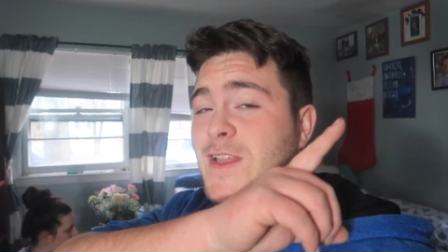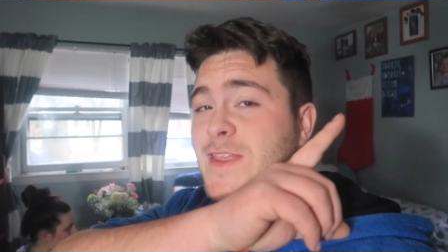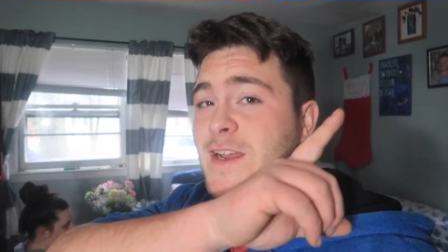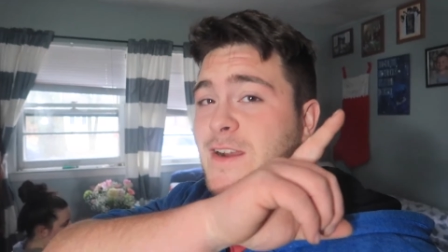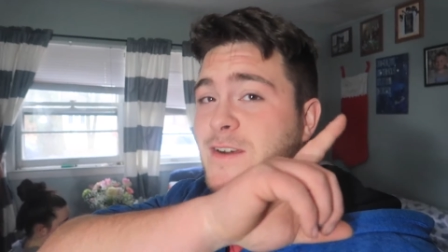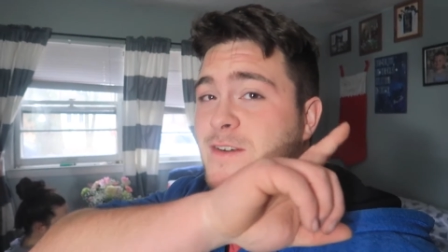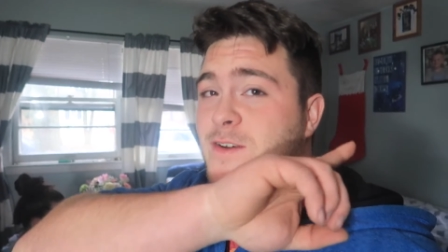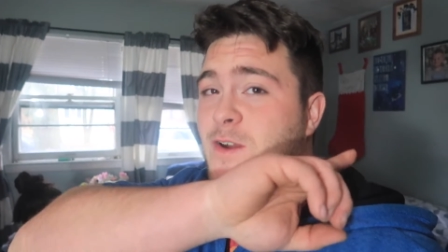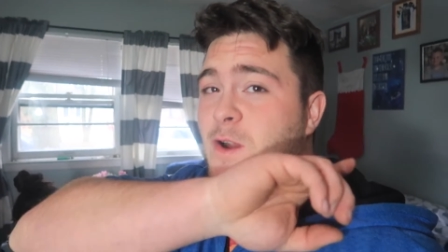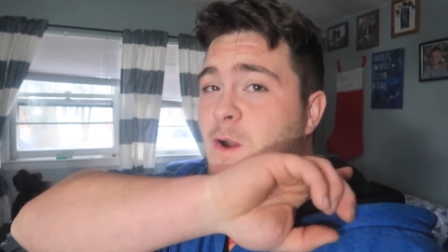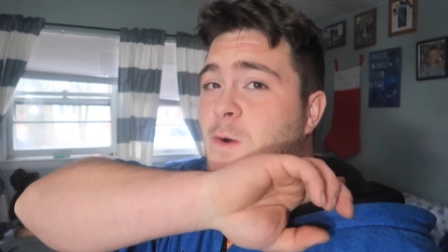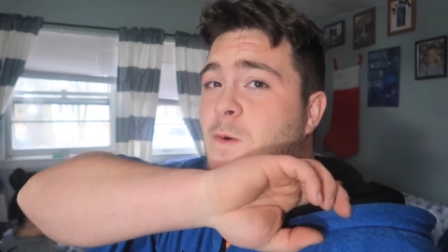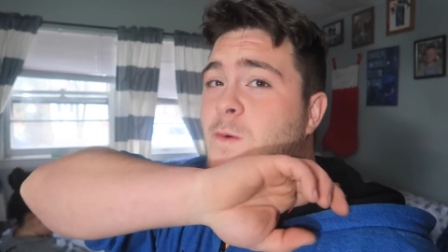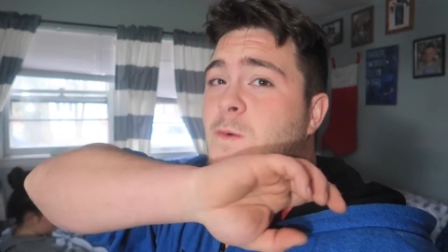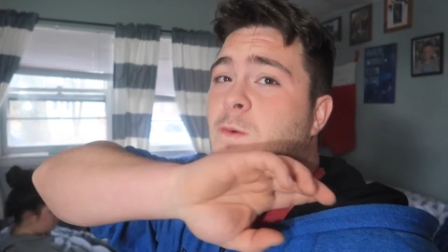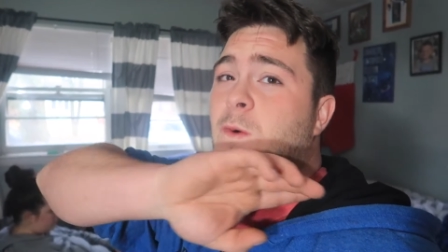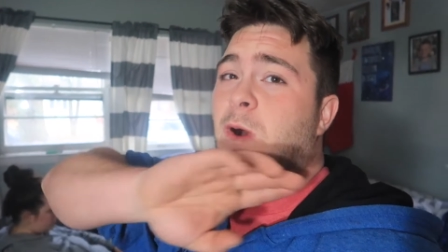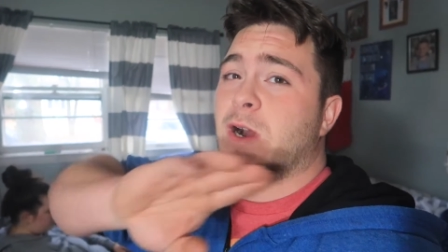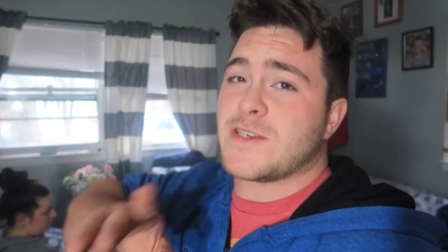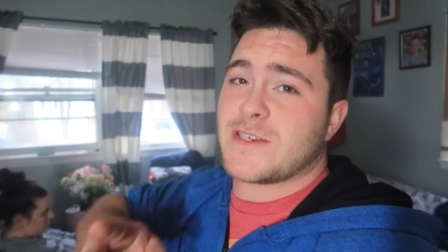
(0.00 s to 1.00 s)
right there. Go
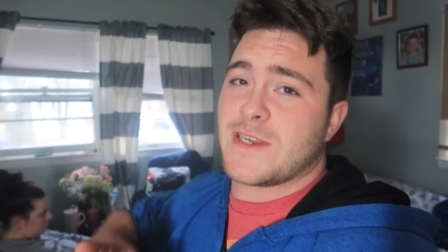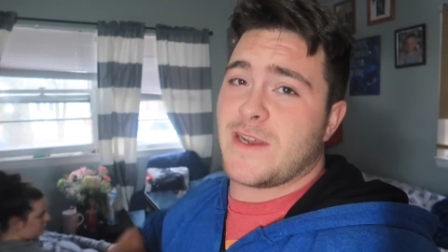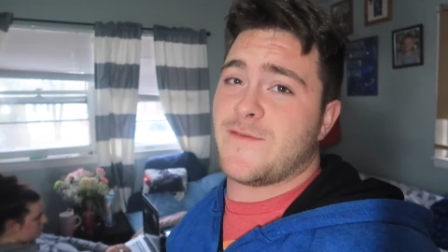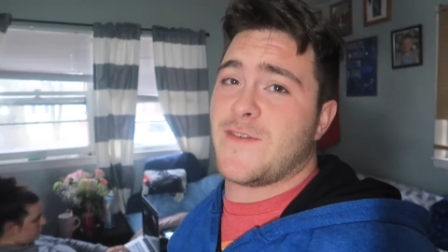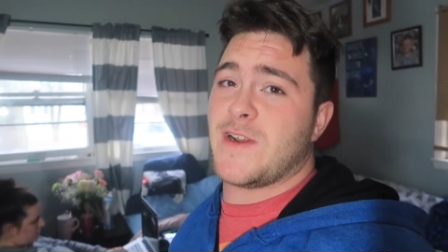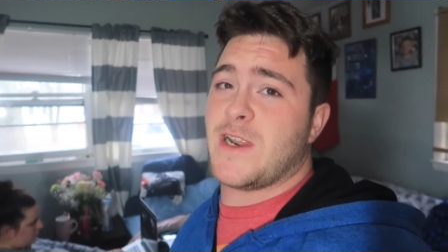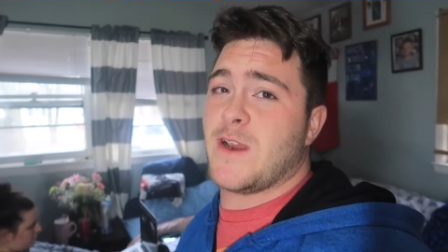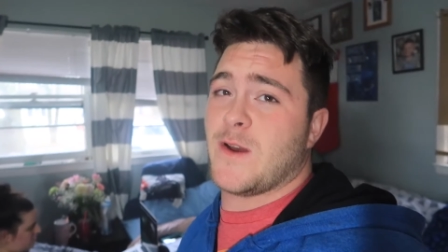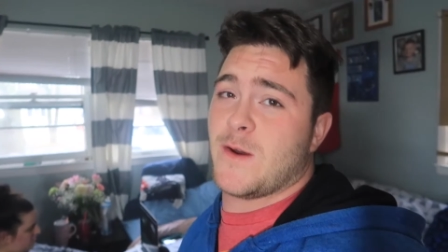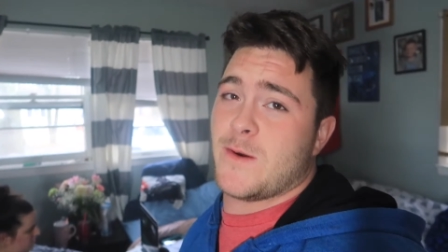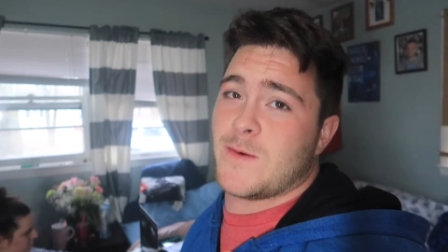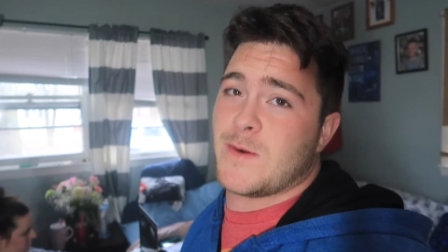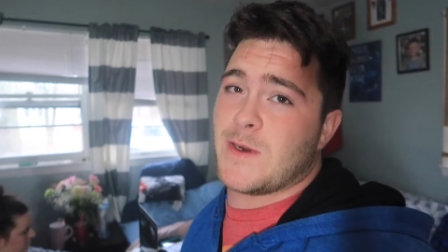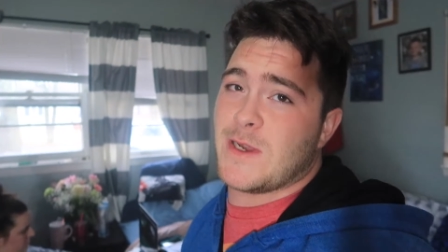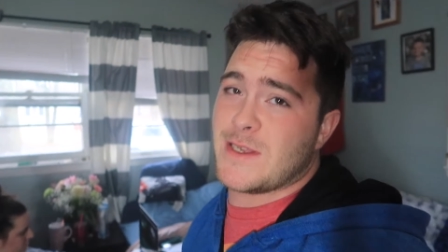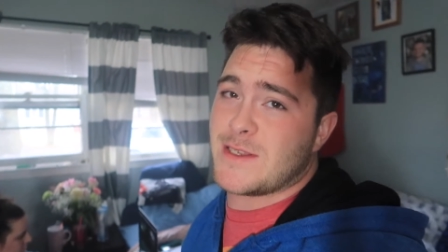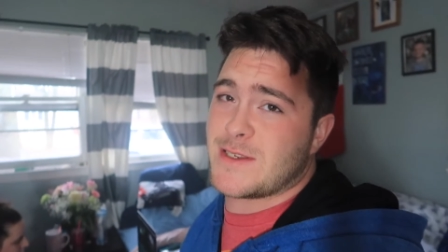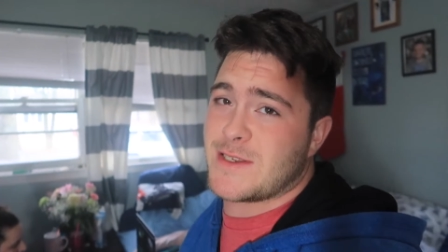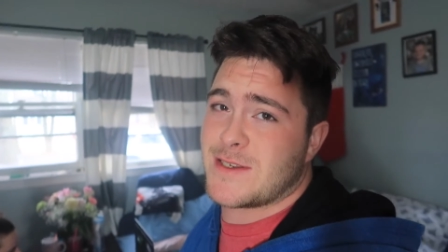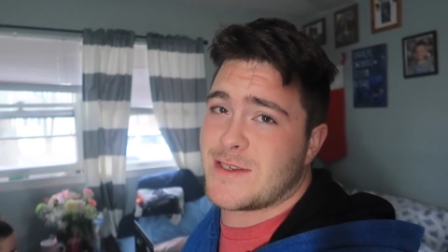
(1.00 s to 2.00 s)
watch that video.
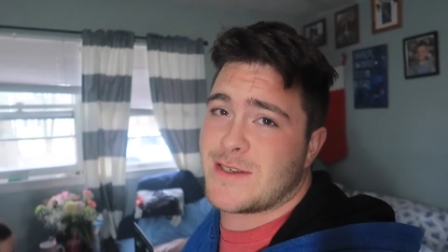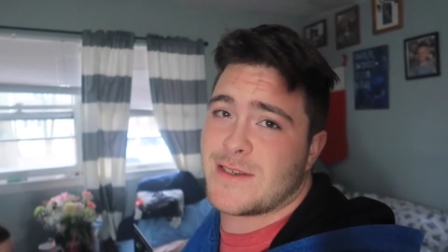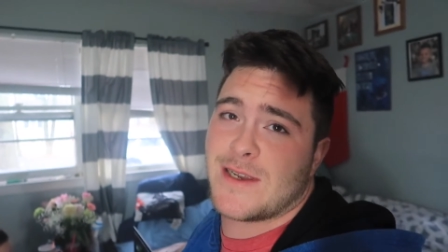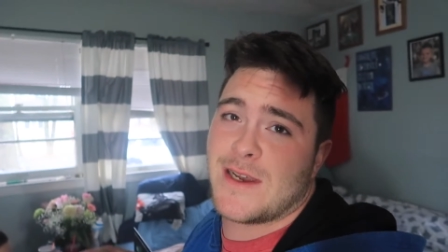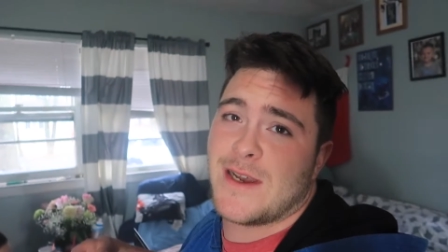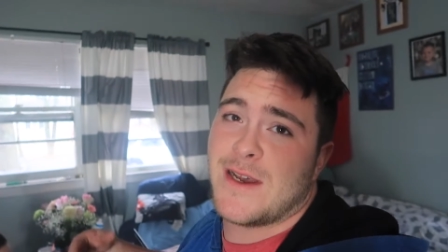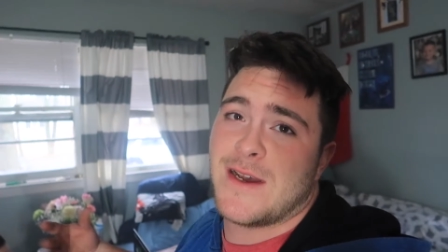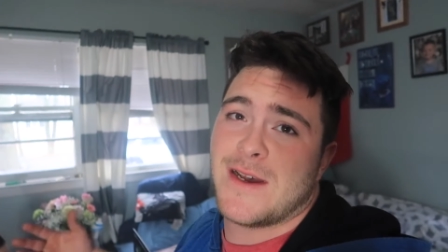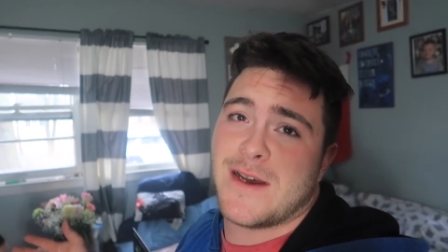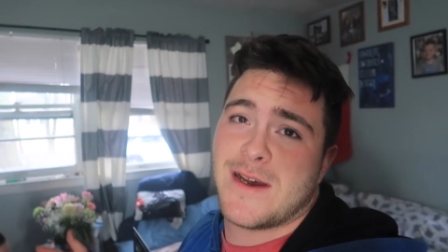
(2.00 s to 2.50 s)
It's